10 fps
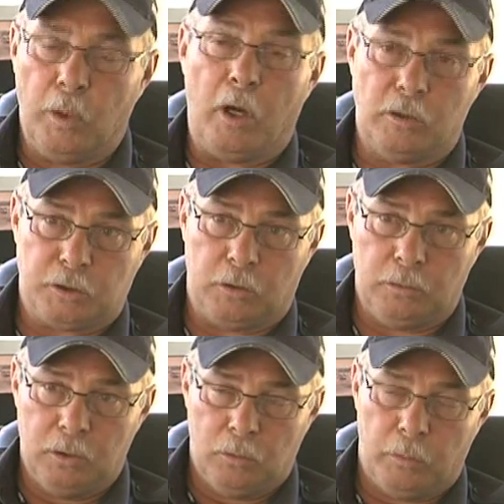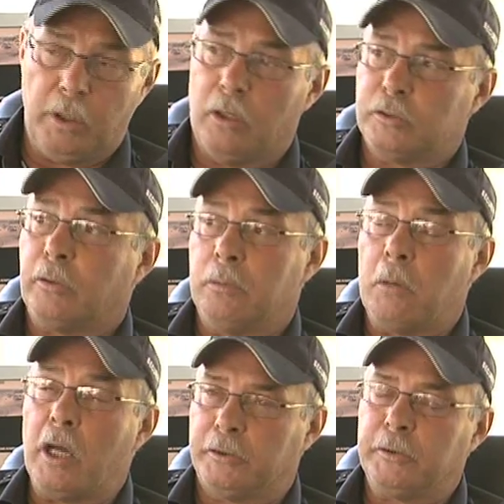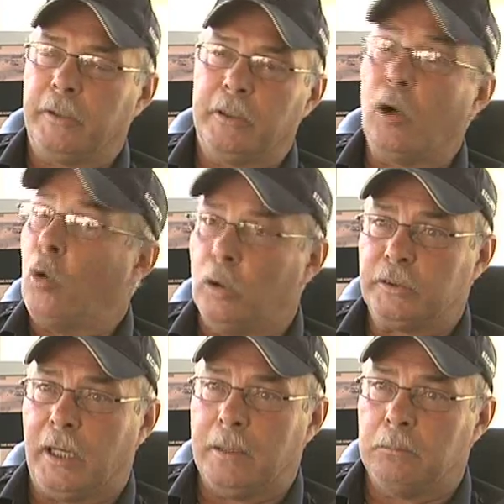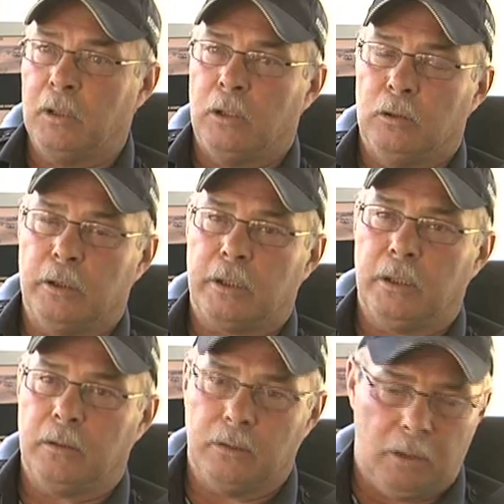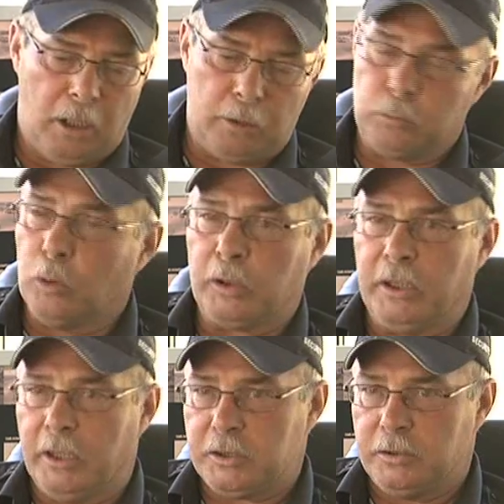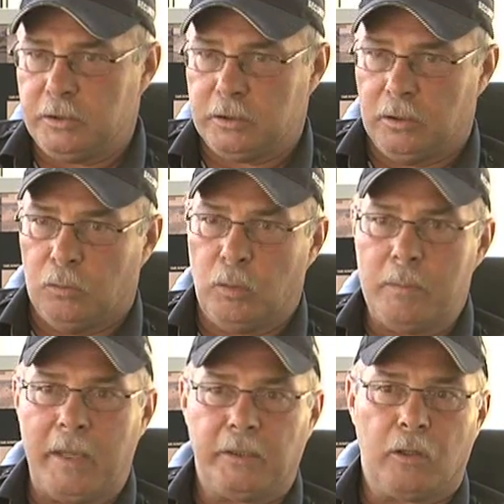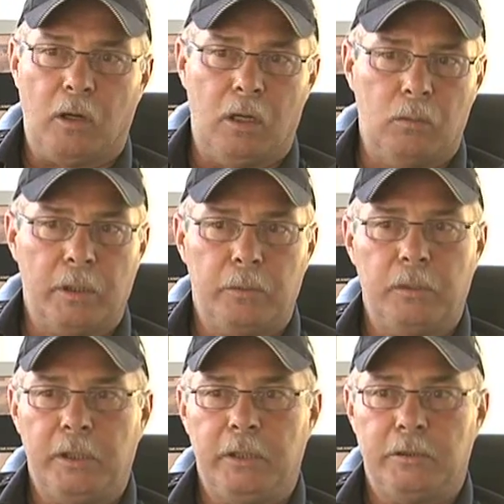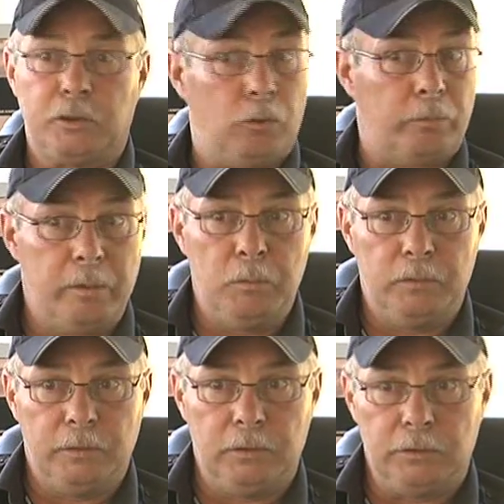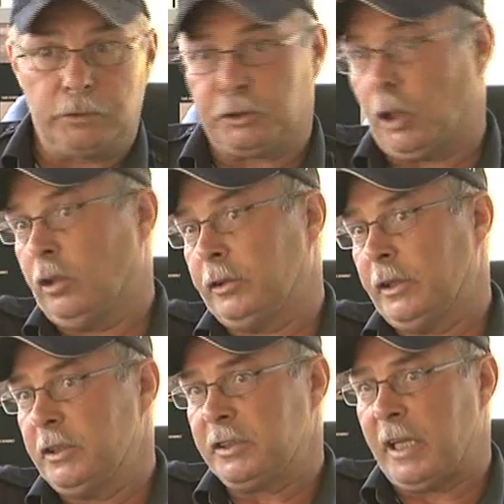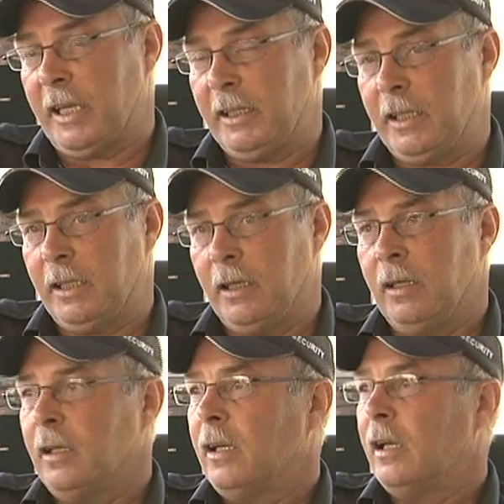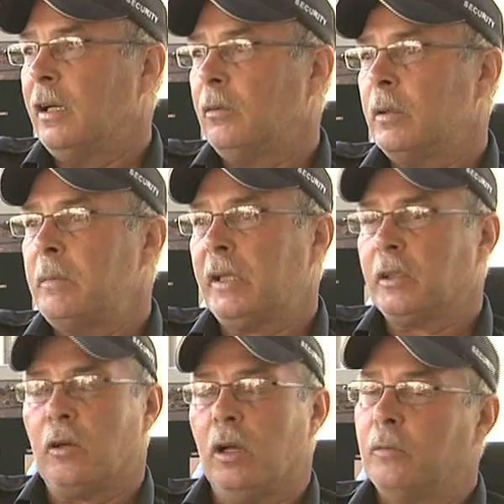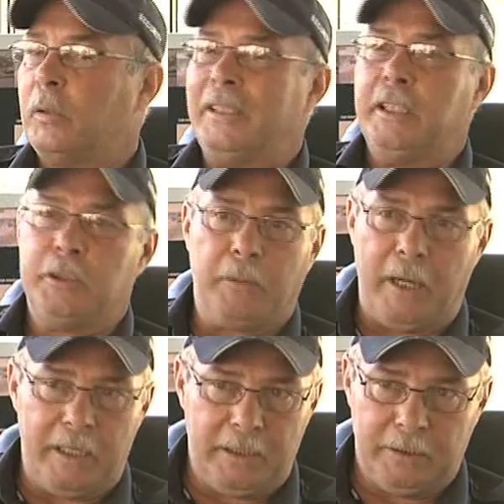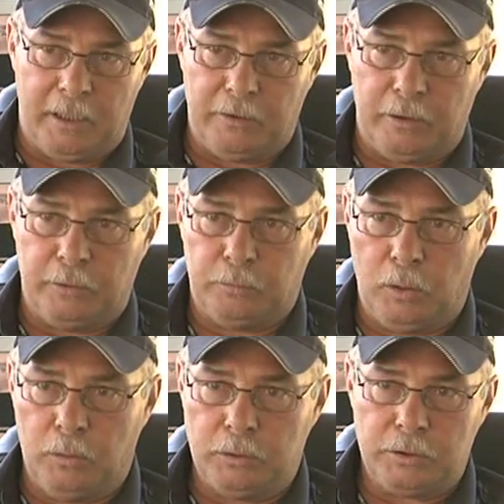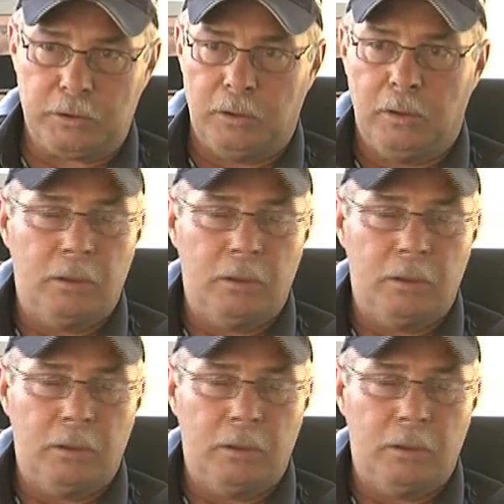We also are monitoring the whole time, looking our road conditions. We make the call whether we need snow removal or salting and sanding. We make the call if we need grading done on the roads.